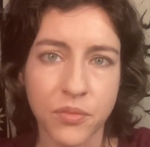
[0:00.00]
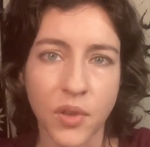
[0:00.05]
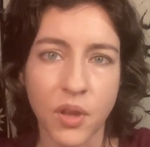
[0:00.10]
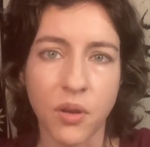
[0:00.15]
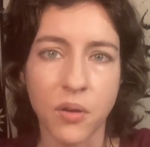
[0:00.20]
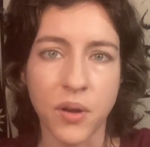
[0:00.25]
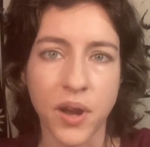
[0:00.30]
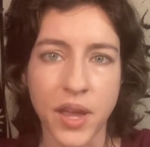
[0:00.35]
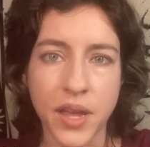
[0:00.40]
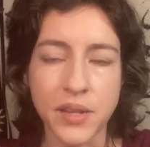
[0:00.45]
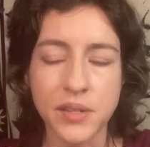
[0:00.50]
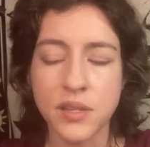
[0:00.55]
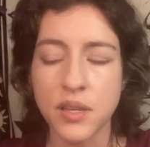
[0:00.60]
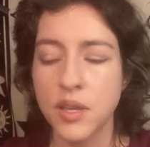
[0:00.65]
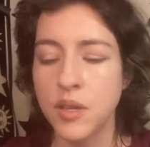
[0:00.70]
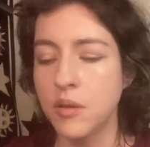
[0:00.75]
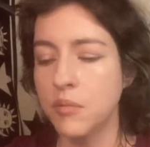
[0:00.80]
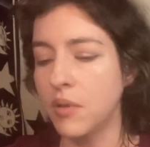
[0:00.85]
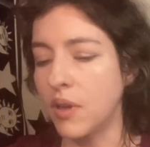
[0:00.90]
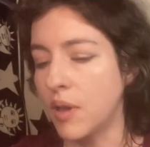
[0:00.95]
All right.
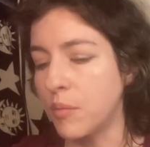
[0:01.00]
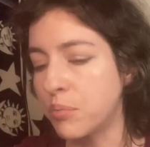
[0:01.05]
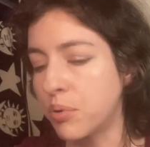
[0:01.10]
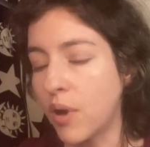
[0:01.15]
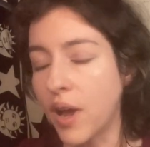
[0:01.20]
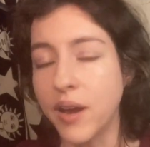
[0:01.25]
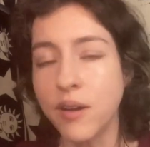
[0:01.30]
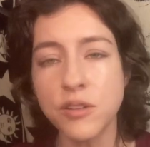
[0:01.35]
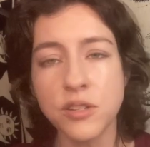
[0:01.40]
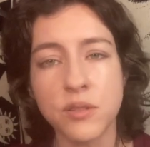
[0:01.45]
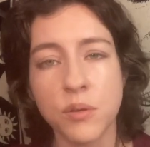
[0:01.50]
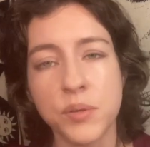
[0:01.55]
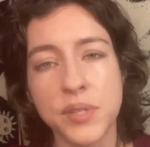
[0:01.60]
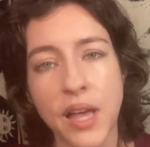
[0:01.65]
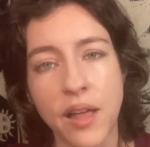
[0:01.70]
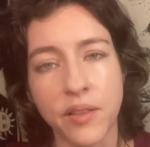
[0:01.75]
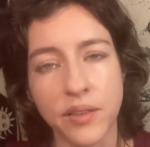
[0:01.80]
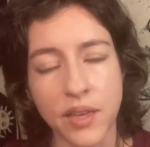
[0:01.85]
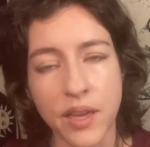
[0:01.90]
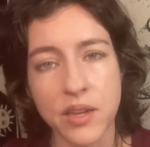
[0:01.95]
Prior to those
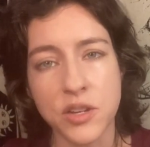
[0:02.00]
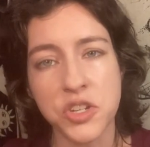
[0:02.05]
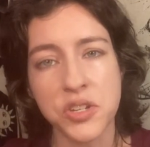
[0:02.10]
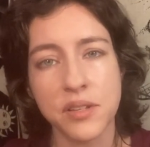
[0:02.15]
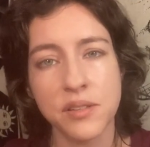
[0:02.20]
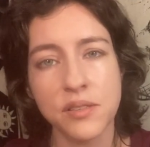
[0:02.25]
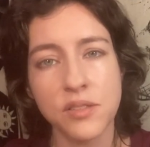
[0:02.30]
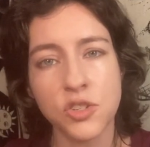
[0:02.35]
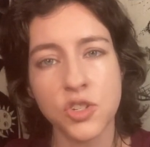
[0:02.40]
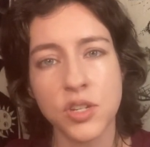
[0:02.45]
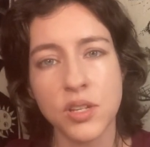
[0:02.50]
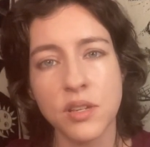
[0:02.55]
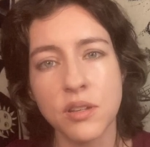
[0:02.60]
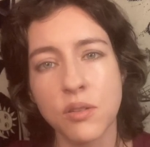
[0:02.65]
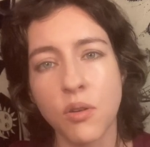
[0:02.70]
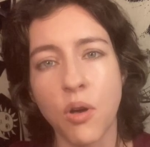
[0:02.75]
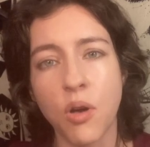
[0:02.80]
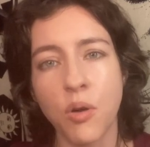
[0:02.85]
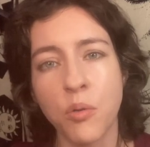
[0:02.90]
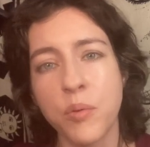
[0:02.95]
allegations, she had
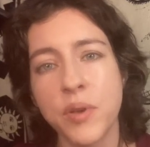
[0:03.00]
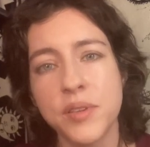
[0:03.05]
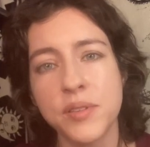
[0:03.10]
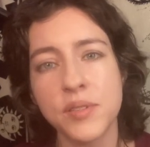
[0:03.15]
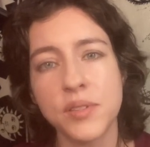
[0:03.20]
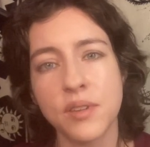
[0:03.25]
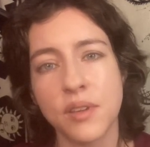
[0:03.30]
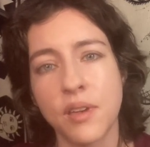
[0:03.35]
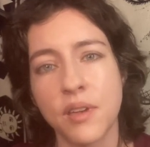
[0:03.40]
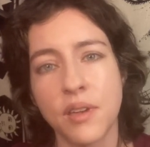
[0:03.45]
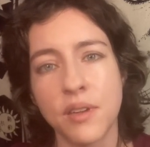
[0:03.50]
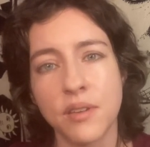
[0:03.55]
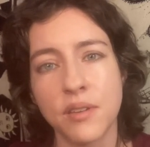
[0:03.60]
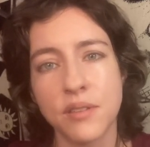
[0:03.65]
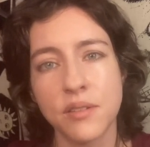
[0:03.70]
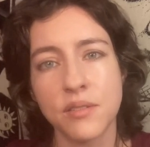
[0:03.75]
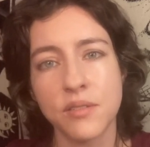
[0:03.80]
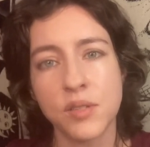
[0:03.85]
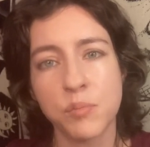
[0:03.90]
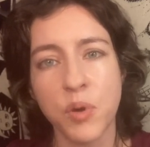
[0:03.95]
always
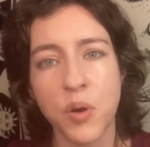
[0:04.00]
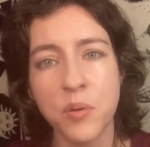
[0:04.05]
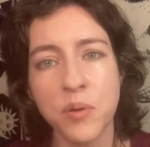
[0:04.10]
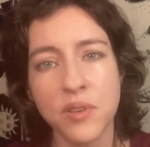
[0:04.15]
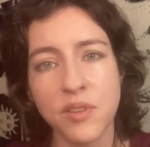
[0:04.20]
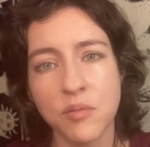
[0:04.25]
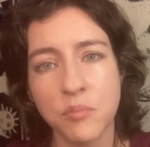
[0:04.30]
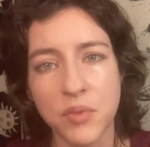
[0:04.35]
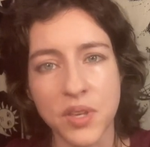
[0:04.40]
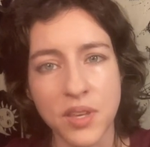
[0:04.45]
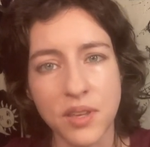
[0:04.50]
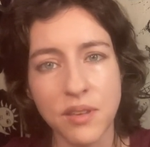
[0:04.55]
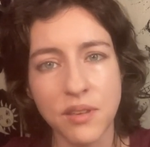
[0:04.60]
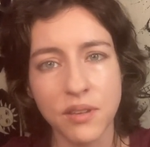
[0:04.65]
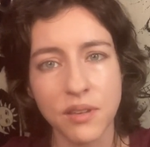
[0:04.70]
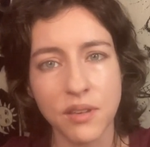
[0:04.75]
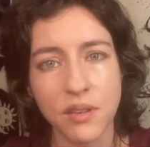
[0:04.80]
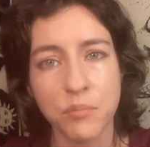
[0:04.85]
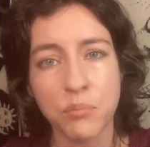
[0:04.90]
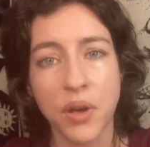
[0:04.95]
spoken of
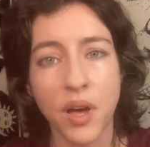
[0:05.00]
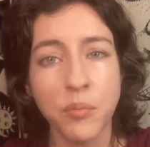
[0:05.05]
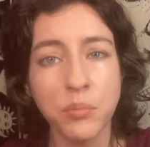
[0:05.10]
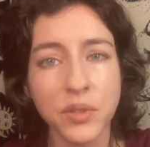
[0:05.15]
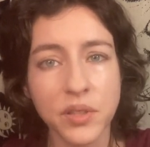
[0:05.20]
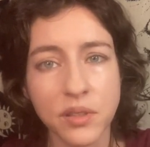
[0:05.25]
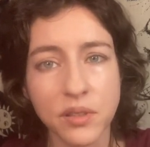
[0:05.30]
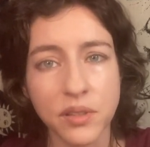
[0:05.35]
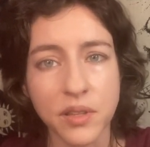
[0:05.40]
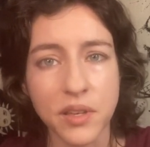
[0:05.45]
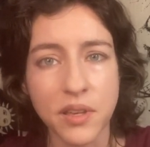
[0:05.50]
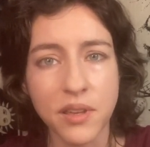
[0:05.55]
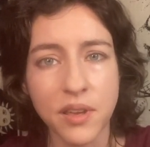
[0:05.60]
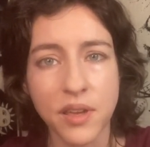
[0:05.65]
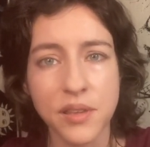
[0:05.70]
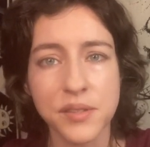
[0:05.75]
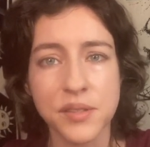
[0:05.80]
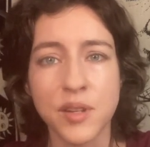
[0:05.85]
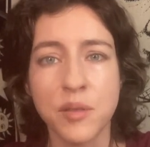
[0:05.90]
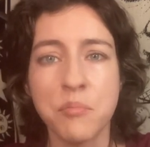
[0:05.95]
me publicly
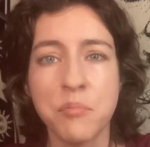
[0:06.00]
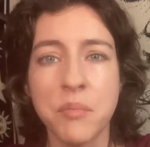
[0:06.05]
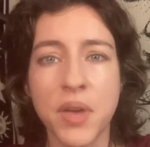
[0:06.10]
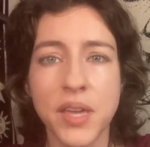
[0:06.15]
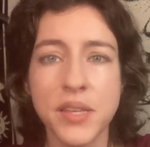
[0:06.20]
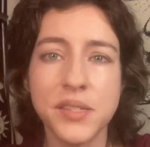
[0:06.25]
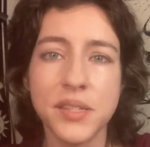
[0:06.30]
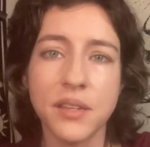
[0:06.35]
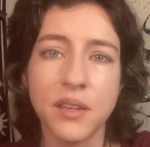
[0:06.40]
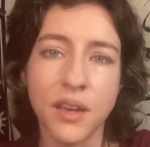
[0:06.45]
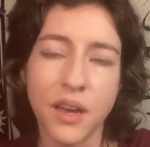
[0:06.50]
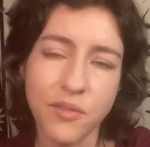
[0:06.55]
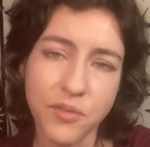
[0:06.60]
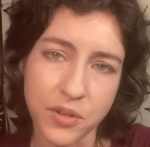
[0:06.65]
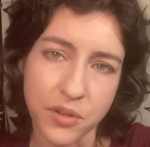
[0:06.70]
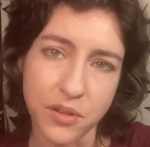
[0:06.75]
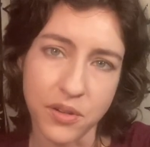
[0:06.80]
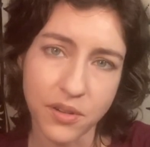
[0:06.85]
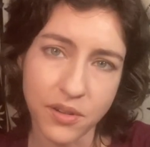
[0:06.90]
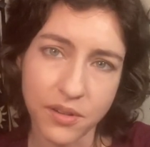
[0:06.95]
as an amazing
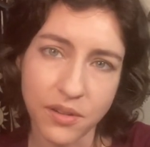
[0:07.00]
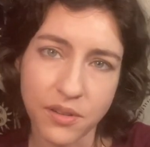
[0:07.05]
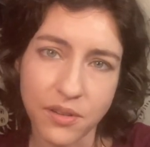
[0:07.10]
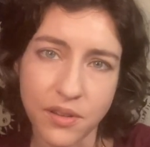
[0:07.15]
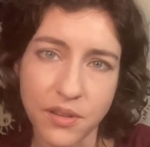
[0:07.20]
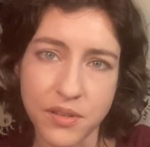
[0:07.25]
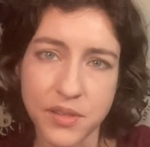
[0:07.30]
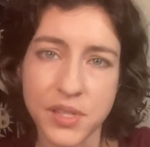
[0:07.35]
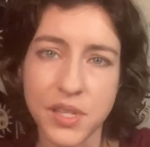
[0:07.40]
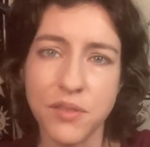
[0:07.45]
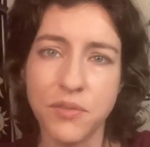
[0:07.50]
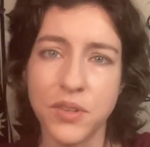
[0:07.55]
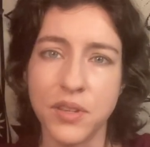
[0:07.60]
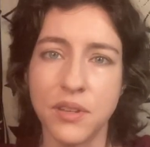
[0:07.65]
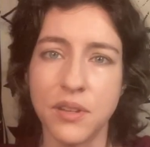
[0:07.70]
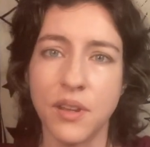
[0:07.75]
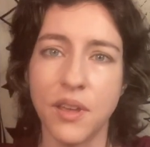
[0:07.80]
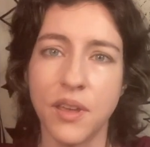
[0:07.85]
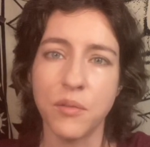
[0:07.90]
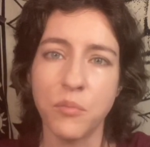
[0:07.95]
governor, and is
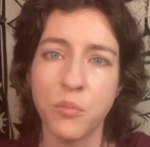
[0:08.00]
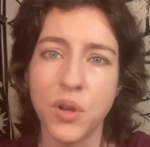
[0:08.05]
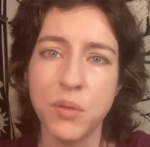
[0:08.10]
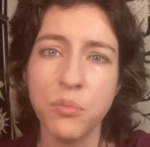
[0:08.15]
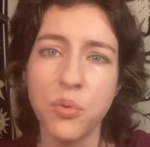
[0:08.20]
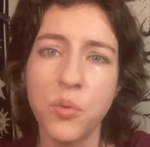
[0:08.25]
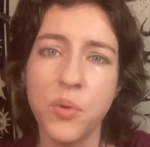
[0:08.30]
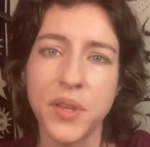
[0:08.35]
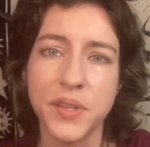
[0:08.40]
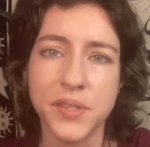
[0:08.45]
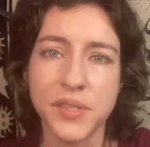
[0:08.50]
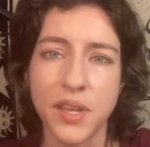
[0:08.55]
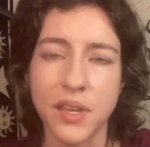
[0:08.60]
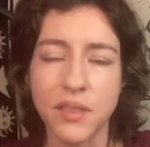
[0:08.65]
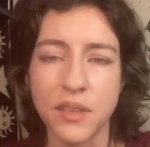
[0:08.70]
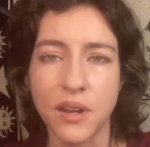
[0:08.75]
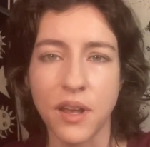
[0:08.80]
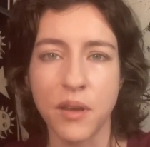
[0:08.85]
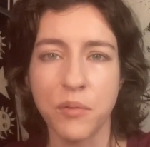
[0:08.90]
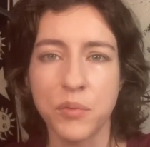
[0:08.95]
even one point saying
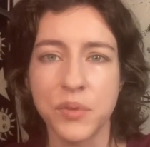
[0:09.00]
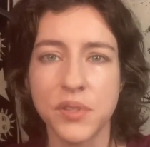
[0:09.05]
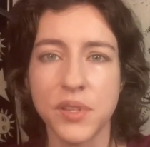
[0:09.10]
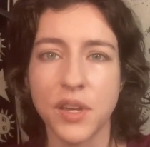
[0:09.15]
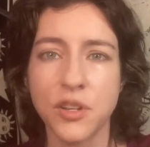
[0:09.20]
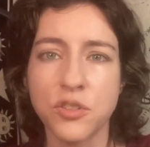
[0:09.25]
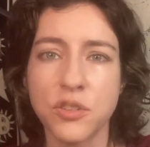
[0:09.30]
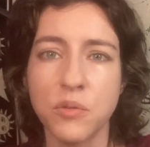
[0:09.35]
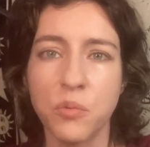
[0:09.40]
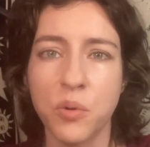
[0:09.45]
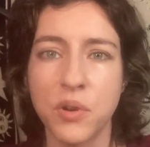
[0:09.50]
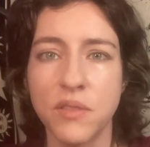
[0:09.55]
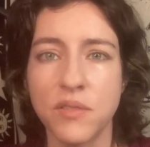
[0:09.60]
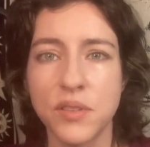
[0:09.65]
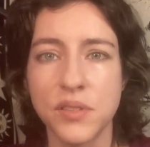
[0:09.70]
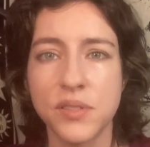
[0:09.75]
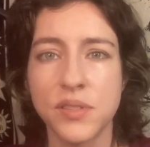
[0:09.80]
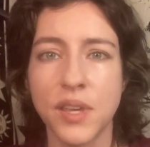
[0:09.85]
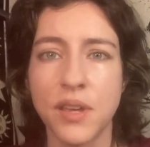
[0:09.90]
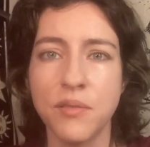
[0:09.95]
that I was actually one of
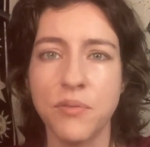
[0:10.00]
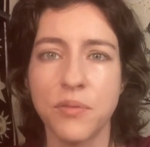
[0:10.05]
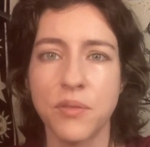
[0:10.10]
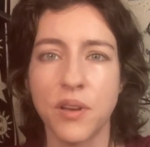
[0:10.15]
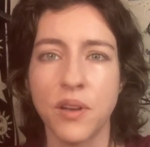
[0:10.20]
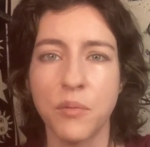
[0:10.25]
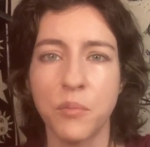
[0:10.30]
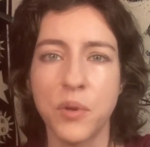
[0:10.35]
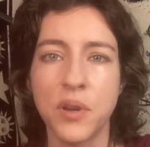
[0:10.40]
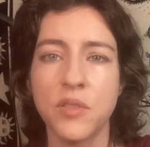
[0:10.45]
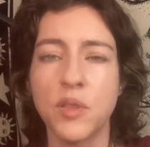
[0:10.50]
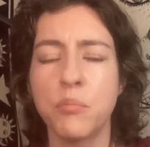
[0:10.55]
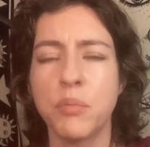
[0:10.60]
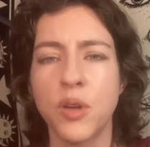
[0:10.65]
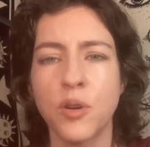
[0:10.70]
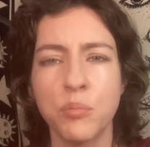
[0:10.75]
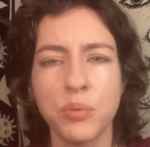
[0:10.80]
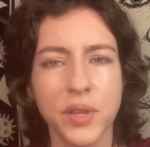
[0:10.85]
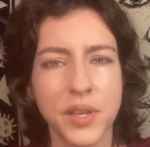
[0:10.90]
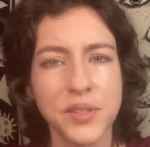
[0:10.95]
the
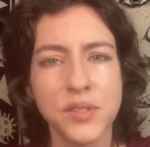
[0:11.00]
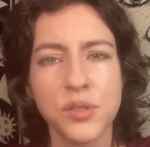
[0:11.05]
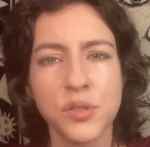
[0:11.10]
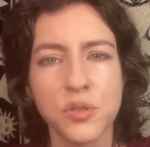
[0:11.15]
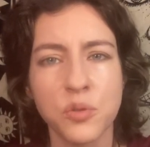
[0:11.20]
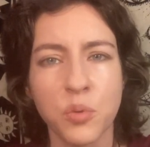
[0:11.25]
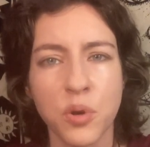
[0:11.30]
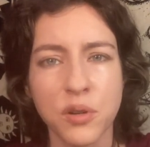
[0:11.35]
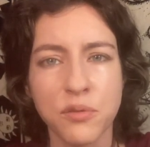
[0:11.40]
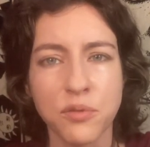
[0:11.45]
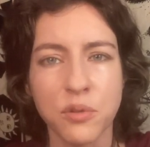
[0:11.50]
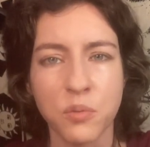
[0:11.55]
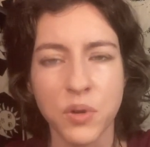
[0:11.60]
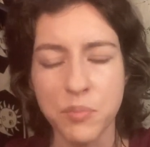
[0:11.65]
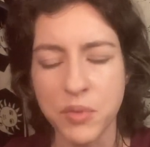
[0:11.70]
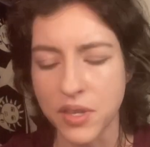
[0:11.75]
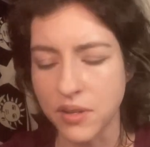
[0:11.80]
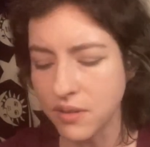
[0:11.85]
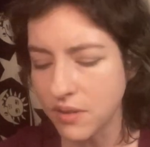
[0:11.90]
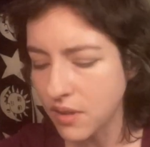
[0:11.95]
better places to work for
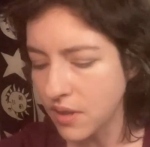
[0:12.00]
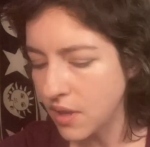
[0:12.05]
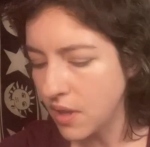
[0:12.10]
women.